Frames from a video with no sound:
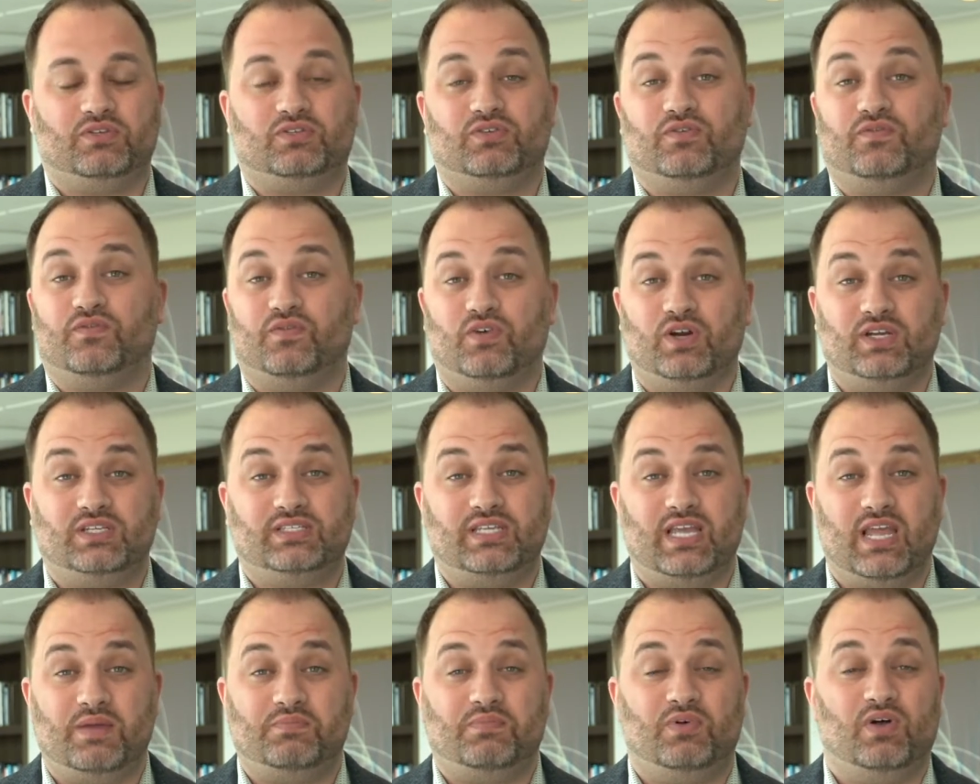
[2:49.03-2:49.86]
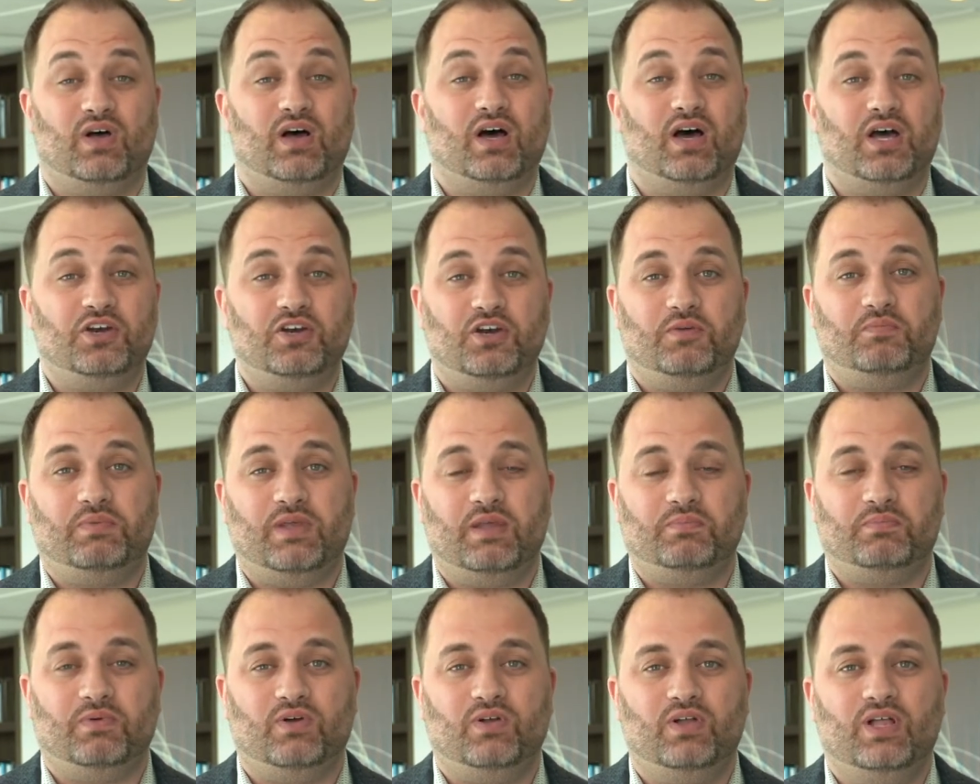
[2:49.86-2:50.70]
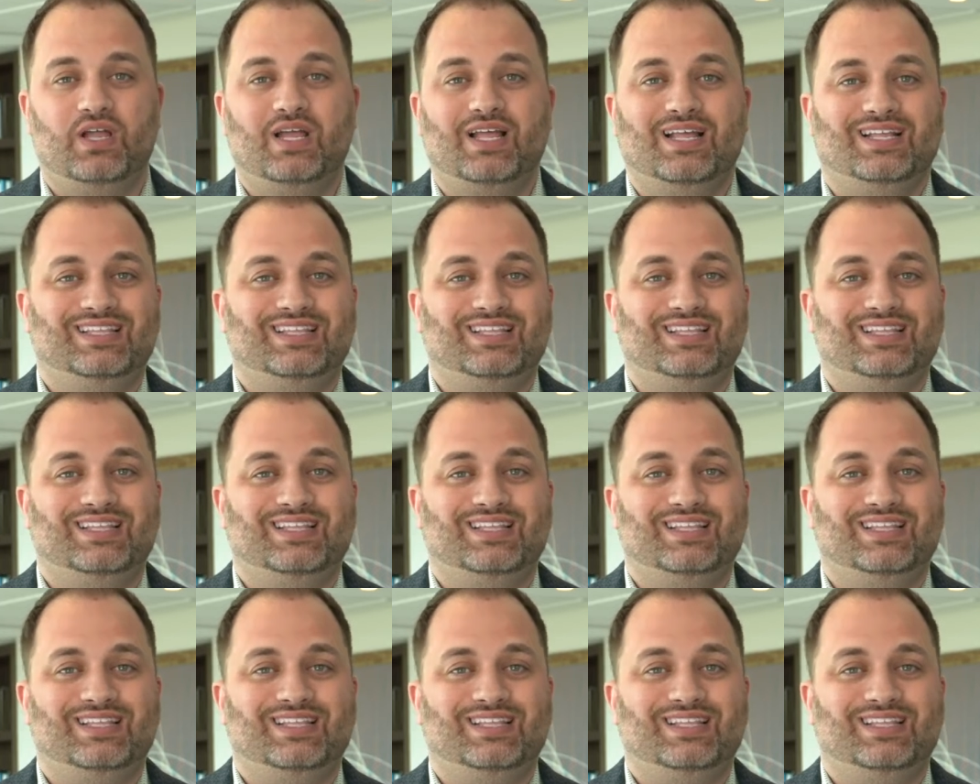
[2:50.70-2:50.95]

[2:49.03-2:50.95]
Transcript: So for example, 100 people,